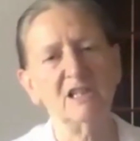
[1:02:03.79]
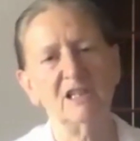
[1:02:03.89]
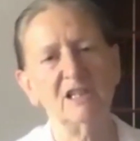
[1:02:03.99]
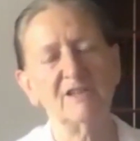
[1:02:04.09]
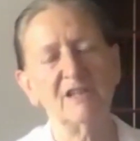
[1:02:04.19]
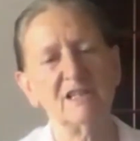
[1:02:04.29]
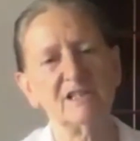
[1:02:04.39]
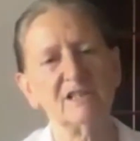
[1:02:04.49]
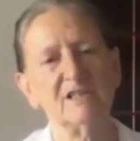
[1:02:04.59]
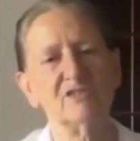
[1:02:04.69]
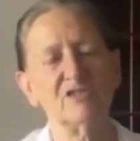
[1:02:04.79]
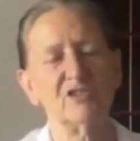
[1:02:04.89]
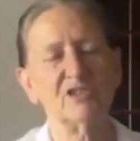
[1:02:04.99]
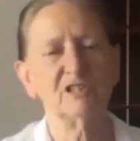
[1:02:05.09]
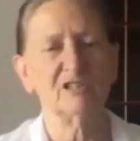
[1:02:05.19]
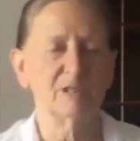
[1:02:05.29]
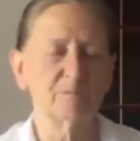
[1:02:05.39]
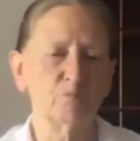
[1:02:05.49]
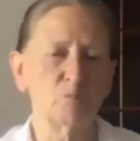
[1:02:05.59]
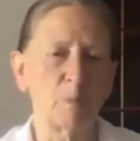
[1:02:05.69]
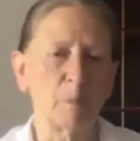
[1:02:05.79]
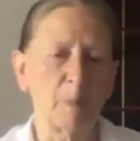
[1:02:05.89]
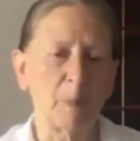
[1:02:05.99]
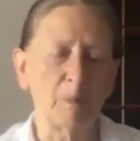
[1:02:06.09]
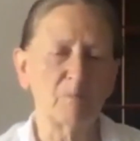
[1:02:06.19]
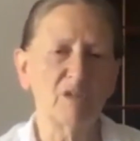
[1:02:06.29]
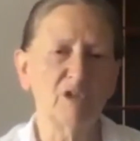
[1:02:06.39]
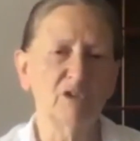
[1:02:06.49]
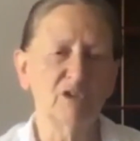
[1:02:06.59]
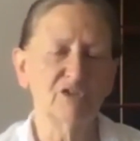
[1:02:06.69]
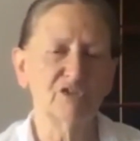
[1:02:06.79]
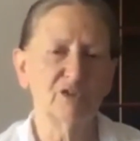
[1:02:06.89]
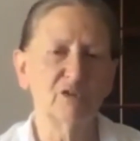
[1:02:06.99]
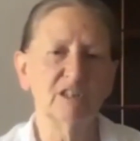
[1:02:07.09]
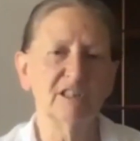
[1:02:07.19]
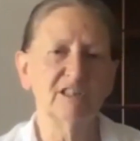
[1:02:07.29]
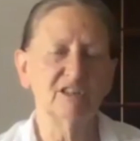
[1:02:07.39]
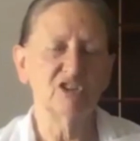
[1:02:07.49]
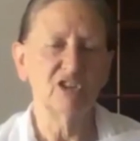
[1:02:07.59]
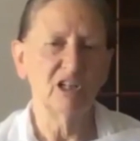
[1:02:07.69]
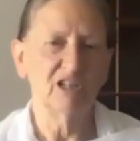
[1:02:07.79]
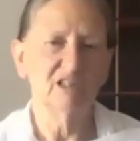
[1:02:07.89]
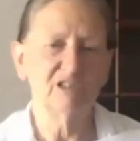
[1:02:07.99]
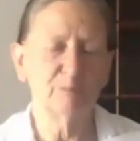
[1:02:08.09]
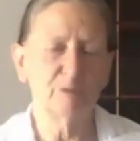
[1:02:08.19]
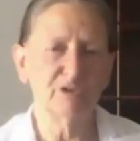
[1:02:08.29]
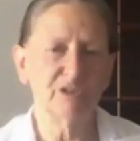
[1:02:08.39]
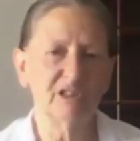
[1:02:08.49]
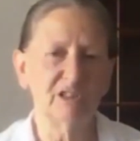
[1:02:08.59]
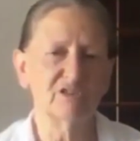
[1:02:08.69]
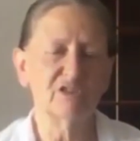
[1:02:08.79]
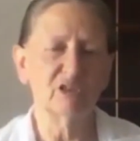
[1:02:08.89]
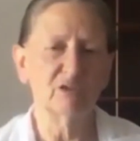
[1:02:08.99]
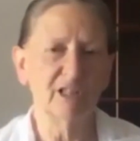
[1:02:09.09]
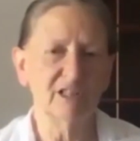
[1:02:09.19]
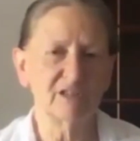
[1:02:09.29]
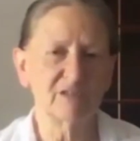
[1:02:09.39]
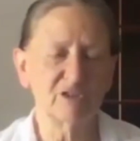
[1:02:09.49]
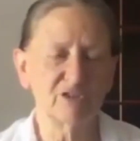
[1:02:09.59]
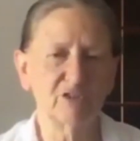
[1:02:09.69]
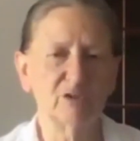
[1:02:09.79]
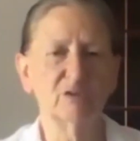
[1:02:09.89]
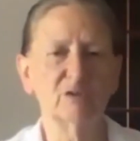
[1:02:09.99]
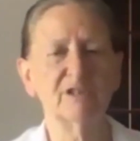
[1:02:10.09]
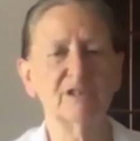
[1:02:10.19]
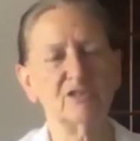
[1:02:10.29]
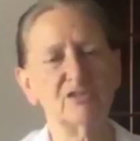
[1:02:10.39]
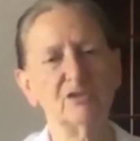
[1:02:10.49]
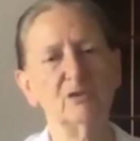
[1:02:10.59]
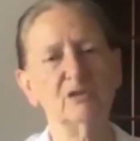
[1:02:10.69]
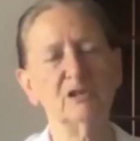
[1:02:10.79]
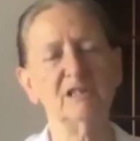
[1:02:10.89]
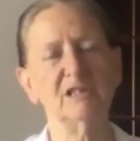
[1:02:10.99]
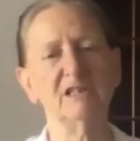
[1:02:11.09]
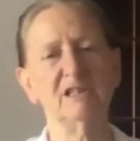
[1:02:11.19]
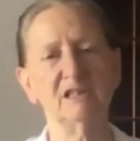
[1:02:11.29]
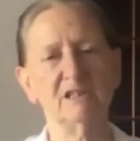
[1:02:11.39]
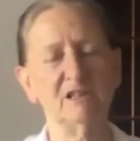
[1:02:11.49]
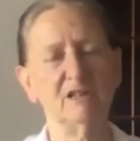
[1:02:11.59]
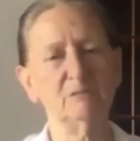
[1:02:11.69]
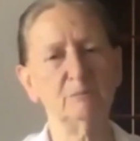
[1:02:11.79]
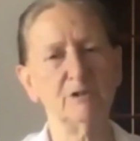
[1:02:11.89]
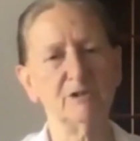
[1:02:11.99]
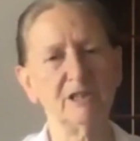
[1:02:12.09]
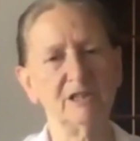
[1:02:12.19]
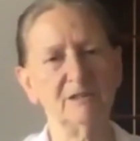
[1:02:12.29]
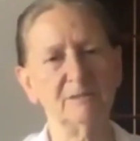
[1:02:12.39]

And that is that, a soul in a child's body is no less of a soul than a soul in an adult body.